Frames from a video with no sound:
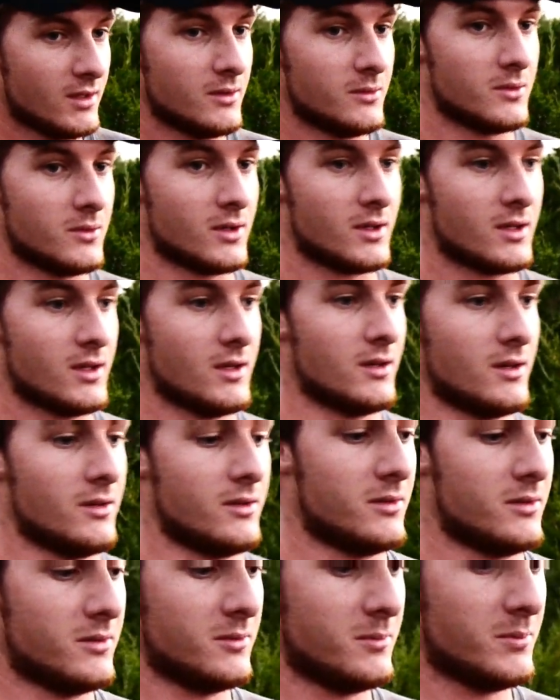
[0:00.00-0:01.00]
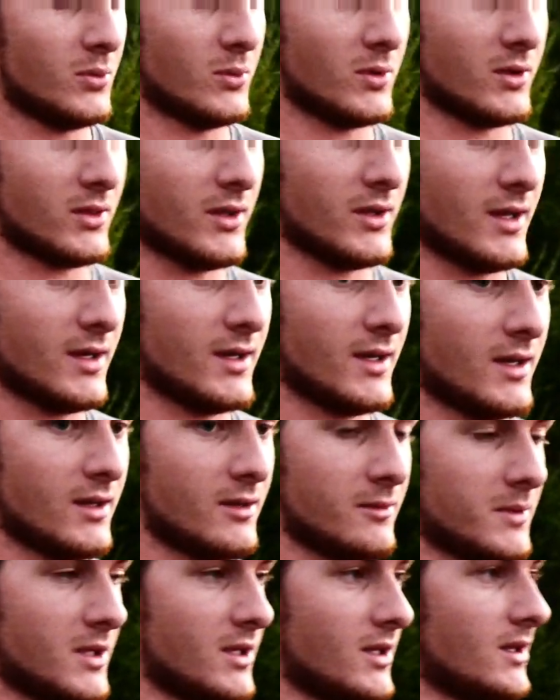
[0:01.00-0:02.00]
to kind of point that out. I
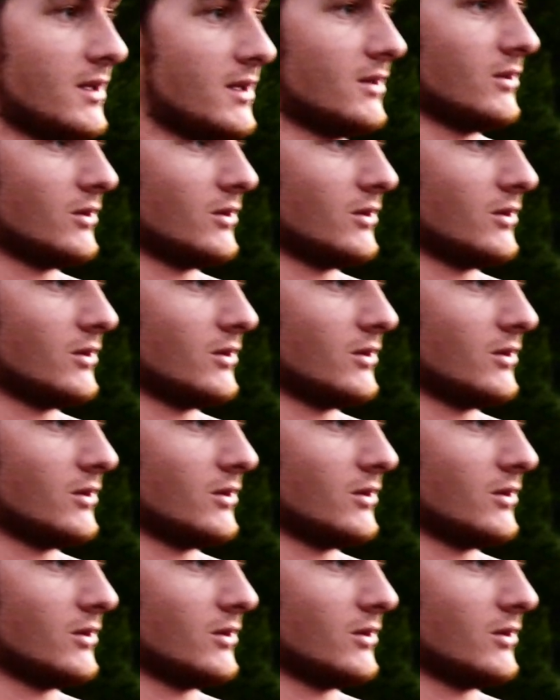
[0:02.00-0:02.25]
mean, it